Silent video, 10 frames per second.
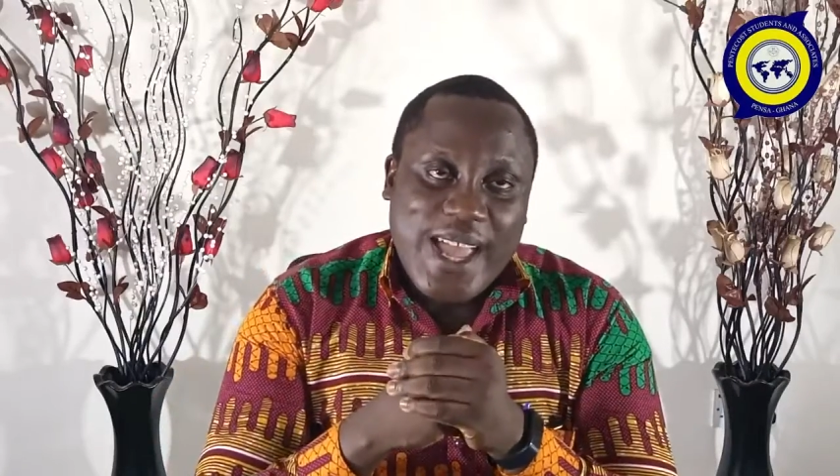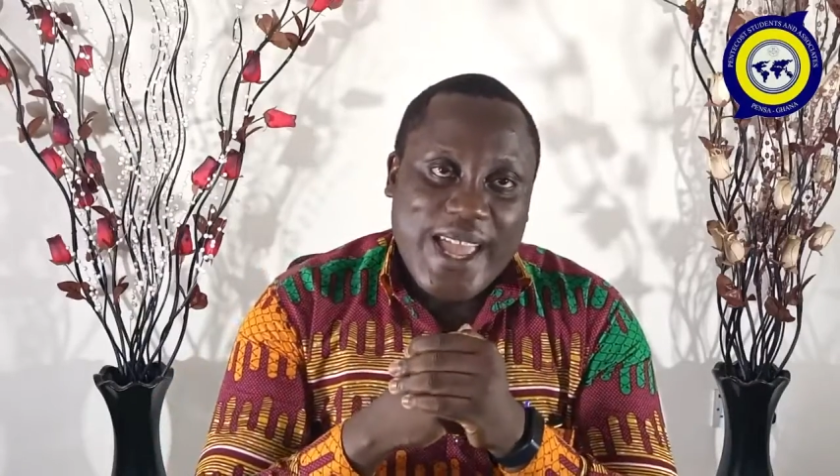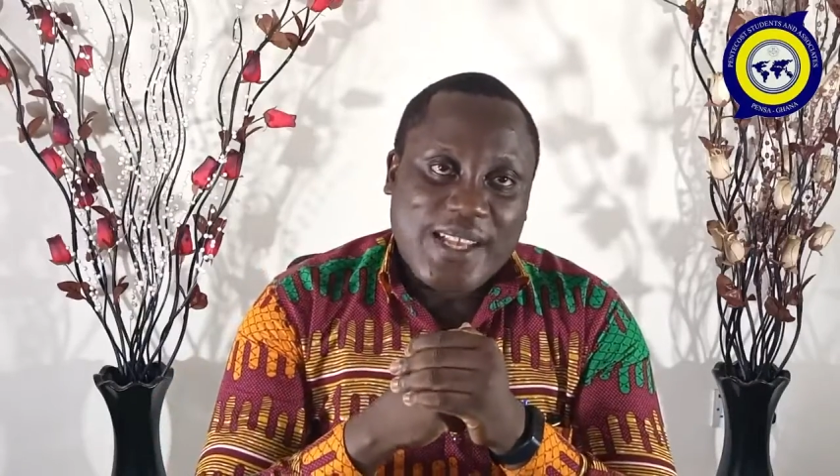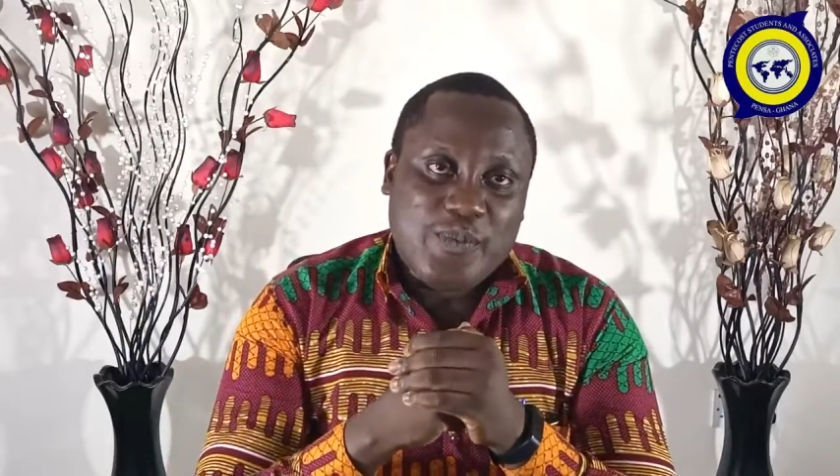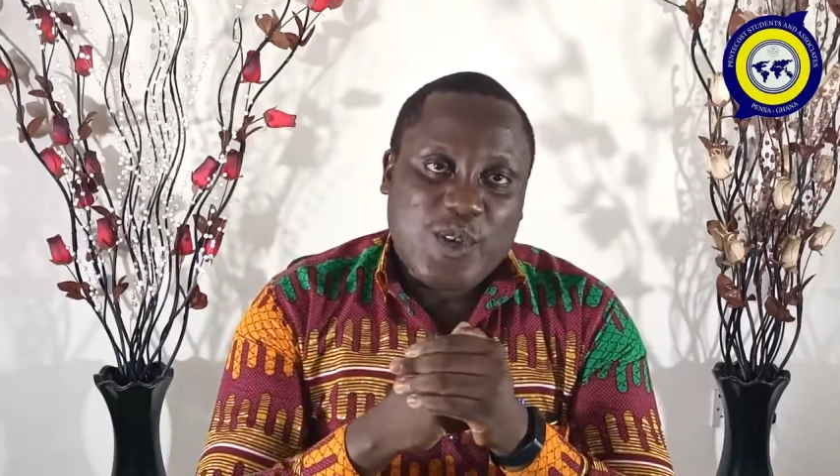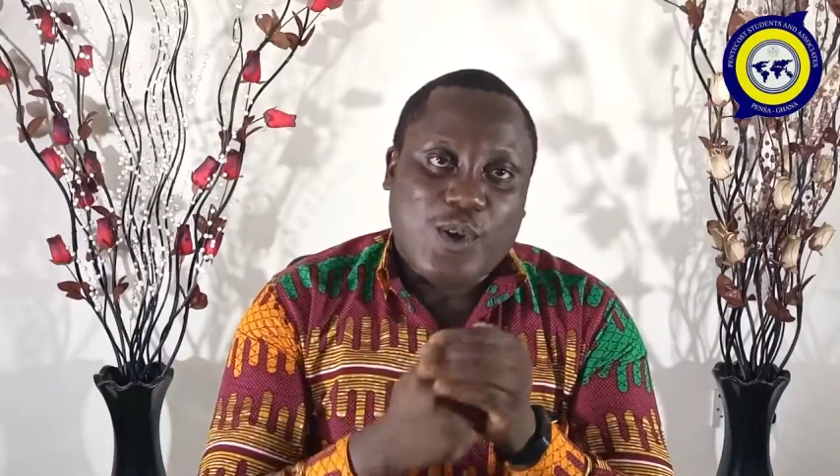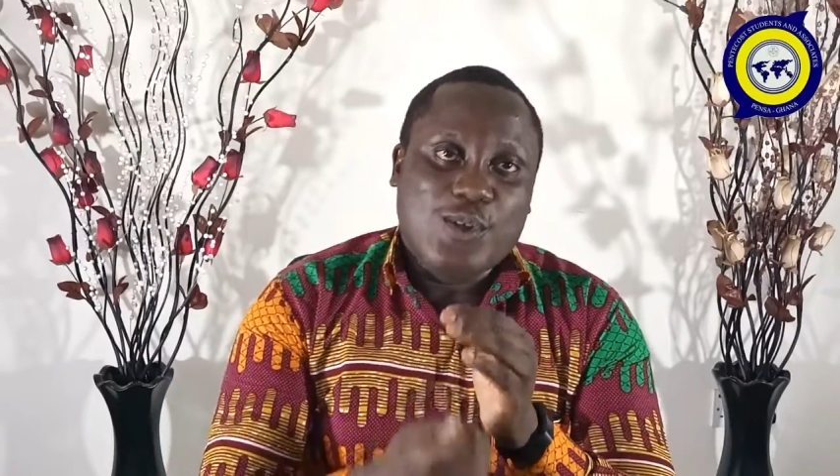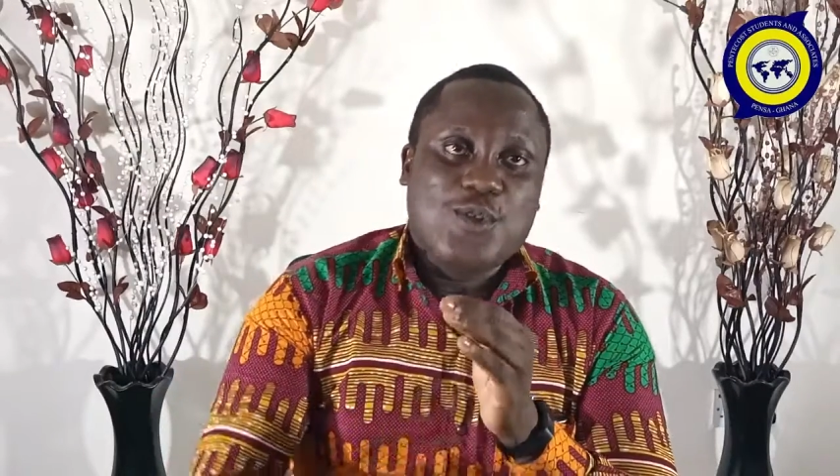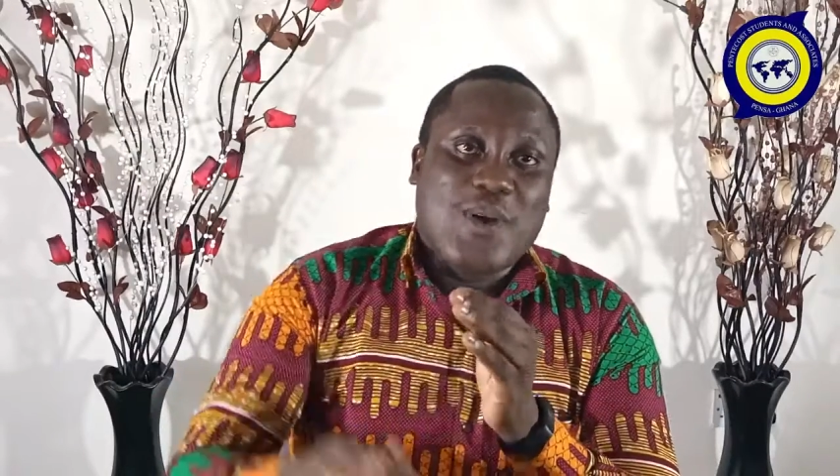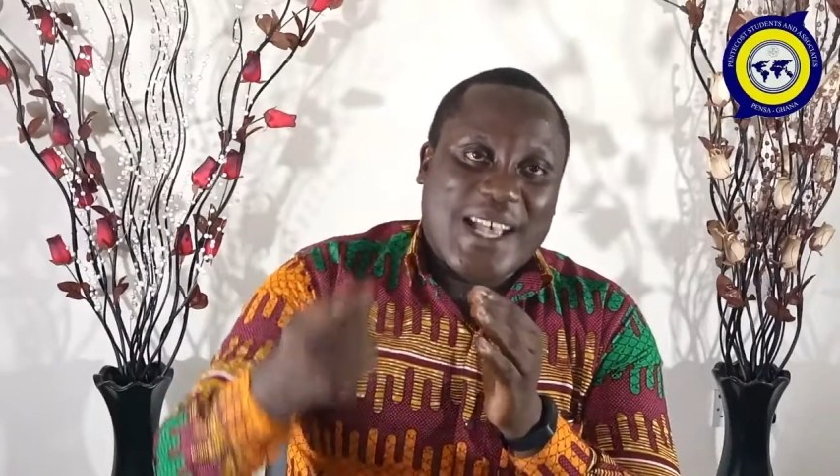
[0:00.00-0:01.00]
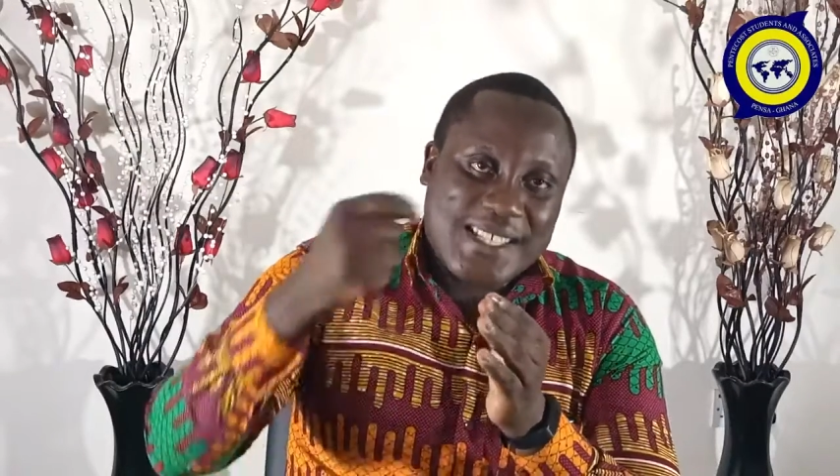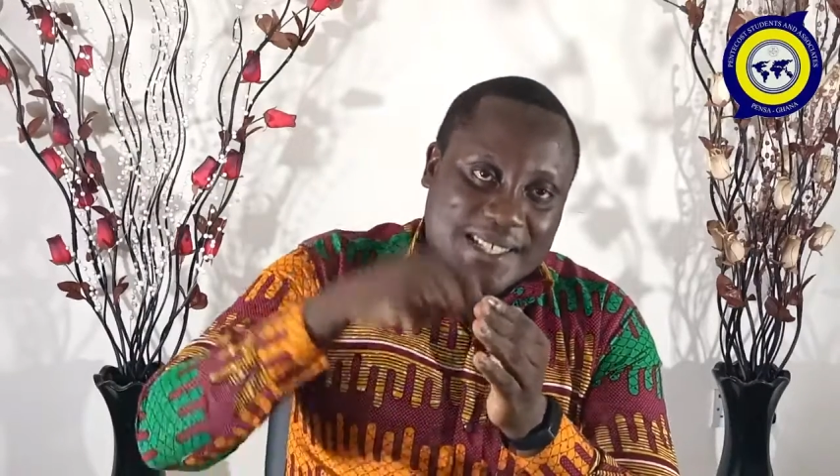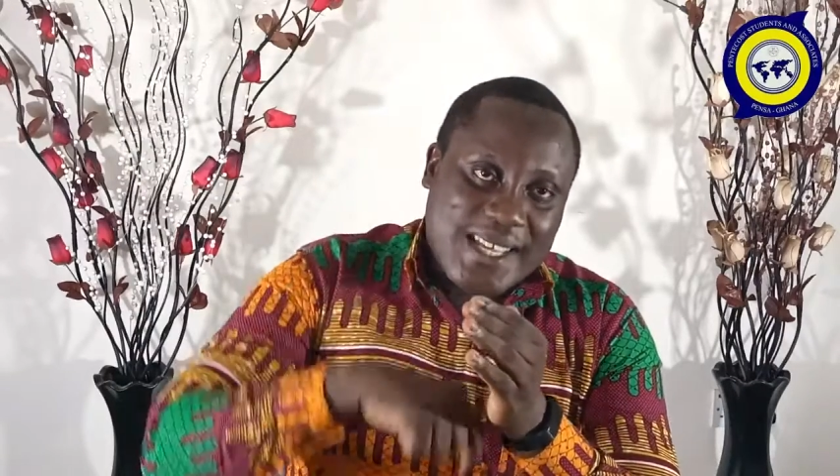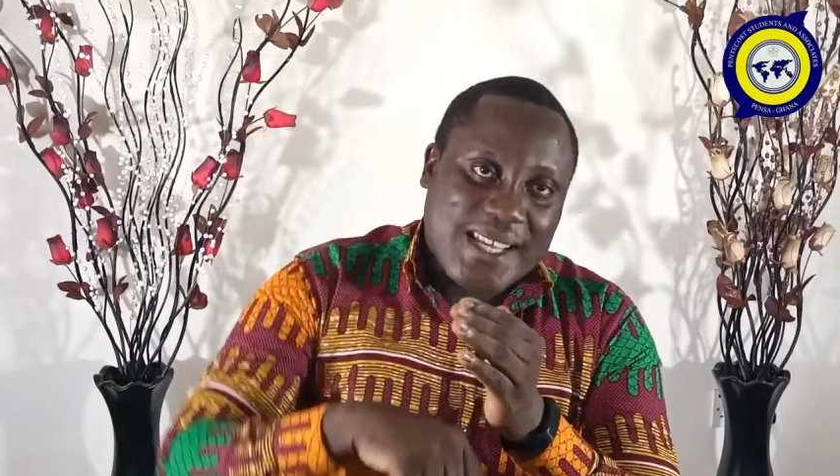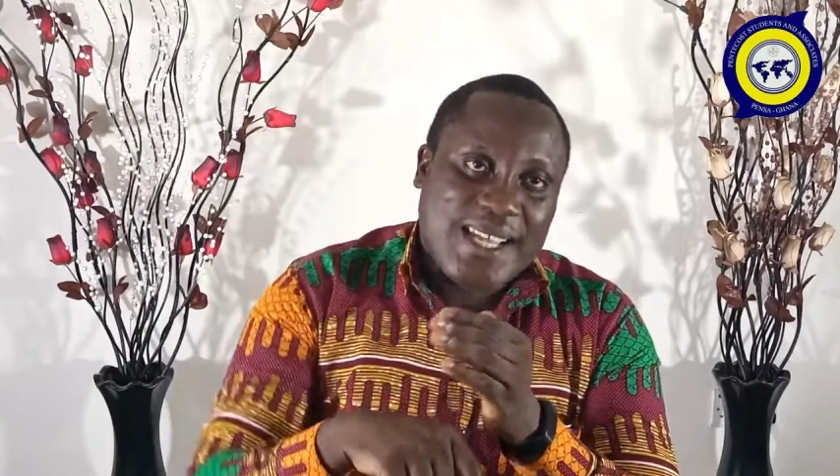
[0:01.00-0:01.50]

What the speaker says: and because you ascertain